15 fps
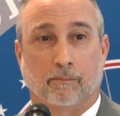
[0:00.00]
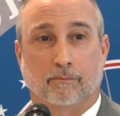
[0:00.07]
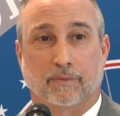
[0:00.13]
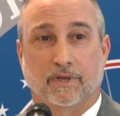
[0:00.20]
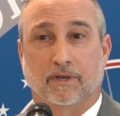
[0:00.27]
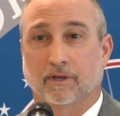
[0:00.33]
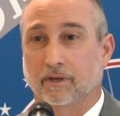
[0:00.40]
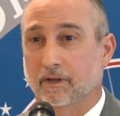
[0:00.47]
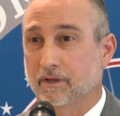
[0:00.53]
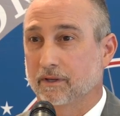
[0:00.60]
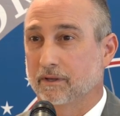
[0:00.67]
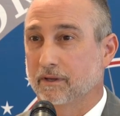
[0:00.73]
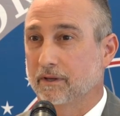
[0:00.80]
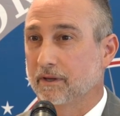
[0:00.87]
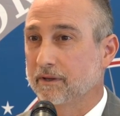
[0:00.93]
being
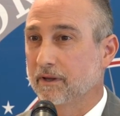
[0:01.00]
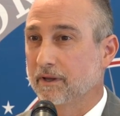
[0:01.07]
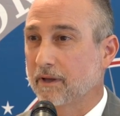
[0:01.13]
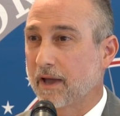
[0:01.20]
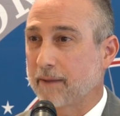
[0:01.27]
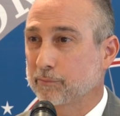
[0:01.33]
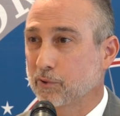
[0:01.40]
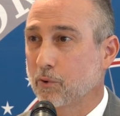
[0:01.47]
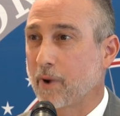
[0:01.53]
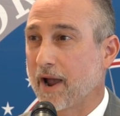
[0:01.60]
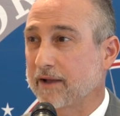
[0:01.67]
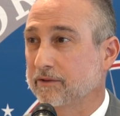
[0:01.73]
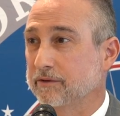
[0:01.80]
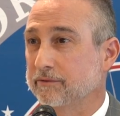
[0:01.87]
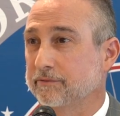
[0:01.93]

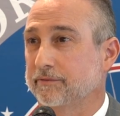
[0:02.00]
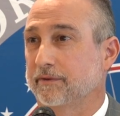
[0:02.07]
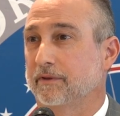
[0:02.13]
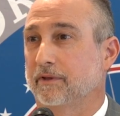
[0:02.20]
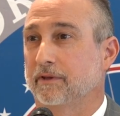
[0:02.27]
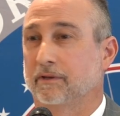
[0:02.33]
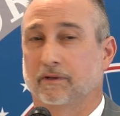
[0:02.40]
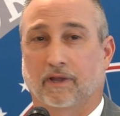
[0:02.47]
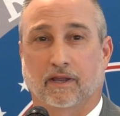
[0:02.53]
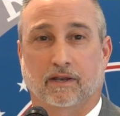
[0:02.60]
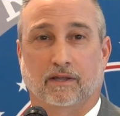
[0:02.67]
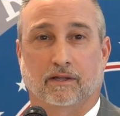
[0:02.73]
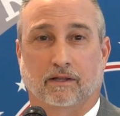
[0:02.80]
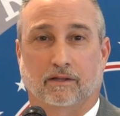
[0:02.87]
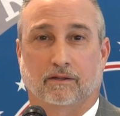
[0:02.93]
proactive in
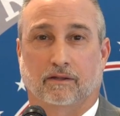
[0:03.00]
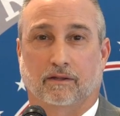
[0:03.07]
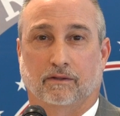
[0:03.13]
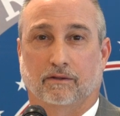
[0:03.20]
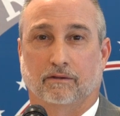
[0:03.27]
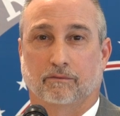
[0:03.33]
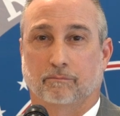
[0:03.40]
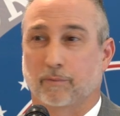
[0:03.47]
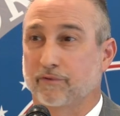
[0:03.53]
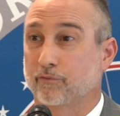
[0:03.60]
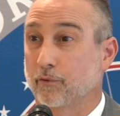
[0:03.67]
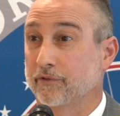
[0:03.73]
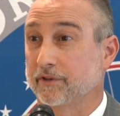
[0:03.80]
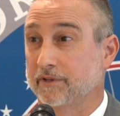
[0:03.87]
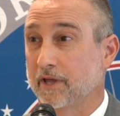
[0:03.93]
getting
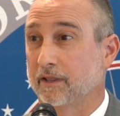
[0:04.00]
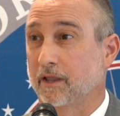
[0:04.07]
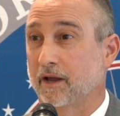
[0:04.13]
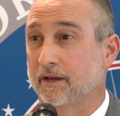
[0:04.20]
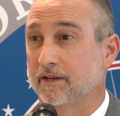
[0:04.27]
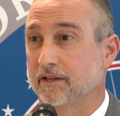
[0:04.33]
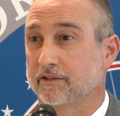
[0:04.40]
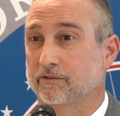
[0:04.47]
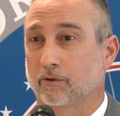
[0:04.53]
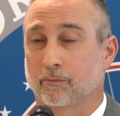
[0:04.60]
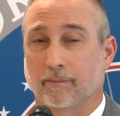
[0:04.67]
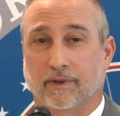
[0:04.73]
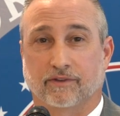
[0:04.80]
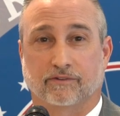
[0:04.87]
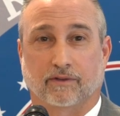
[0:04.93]
before the deadline hits
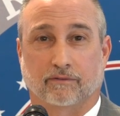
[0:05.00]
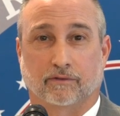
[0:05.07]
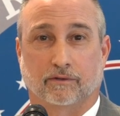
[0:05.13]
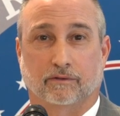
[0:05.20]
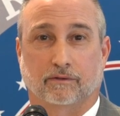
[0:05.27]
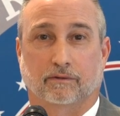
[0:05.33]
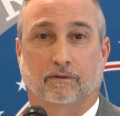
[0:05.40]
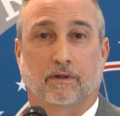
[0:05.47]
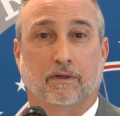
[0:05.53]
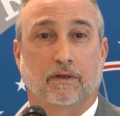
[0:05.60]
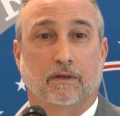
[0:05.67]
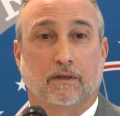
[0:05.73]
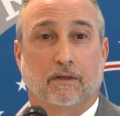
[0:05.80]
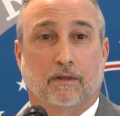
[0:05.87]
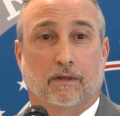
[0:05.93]
on May 7th.
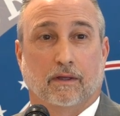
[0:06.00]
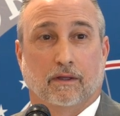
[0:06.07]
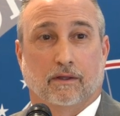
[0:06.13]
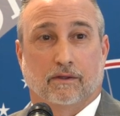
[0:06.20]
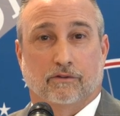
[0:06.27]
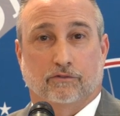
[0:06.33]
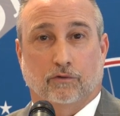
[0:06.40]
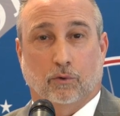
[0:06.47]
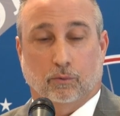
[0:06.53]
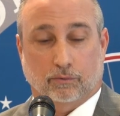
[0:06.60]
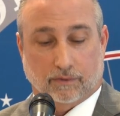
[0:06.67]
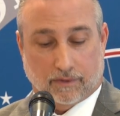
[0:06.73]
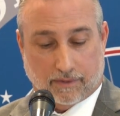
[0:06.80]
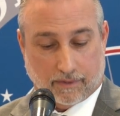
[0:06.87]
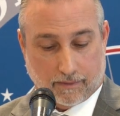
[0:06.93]
So
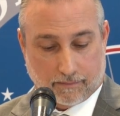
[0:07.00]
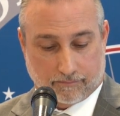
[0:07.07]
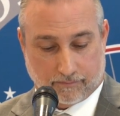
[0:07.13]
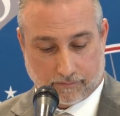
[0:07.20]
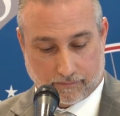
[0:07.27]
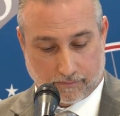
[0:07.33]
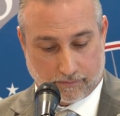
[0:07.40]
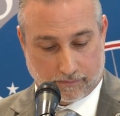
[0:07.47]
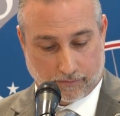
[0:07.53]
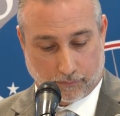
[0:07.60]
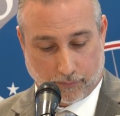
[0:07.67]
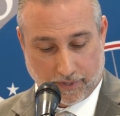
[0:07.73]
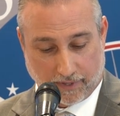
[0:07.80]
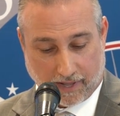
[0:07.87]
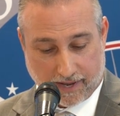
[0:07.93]
the
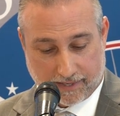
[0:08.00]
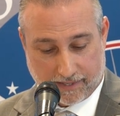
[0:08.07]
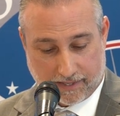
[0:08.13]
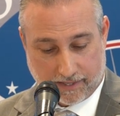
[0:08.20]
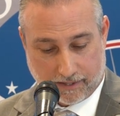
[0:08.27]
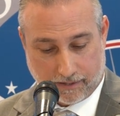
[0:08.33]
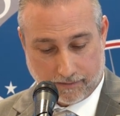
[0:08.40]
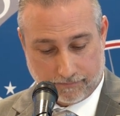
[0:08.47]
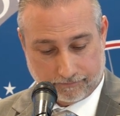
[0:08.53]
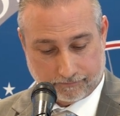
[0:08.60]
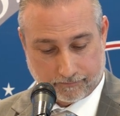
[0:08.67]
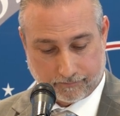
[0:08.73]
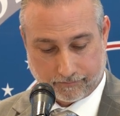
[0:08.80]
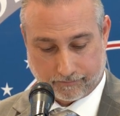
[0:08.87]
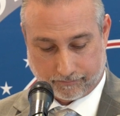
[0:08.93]
Real ID here,
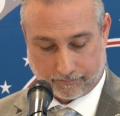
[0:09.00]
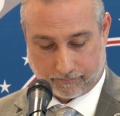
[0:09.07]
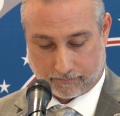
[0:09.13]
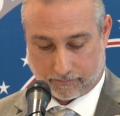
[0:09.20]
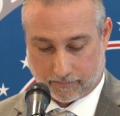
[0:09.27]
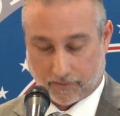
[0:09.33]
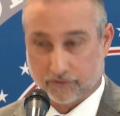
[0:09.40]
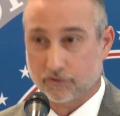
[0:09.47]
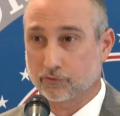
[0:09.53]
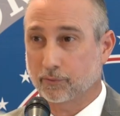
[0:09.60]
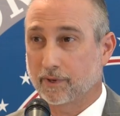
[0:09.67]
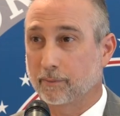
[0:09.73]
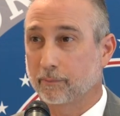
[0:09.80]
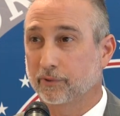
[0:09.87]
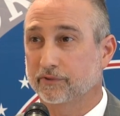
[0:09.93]
I just
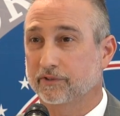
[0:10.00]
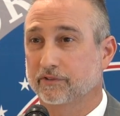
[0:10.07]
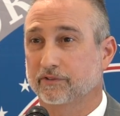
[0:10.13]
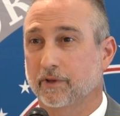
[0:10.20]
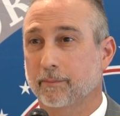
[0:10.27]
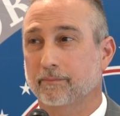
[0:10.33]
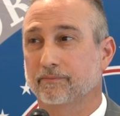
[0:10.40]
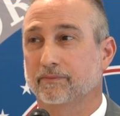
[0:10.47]
want to put this up.